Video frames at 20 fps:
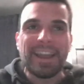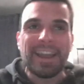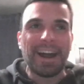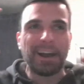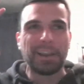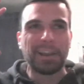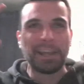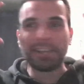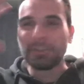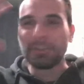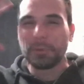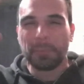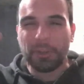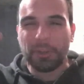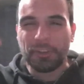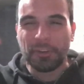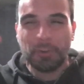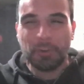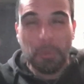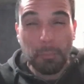I like to
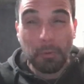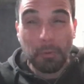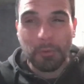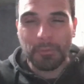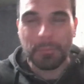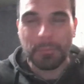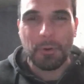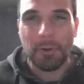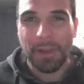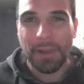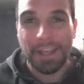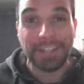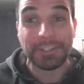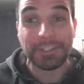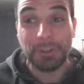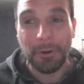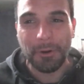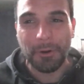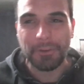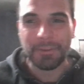imagine kobolds more like
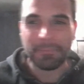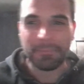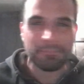dogs.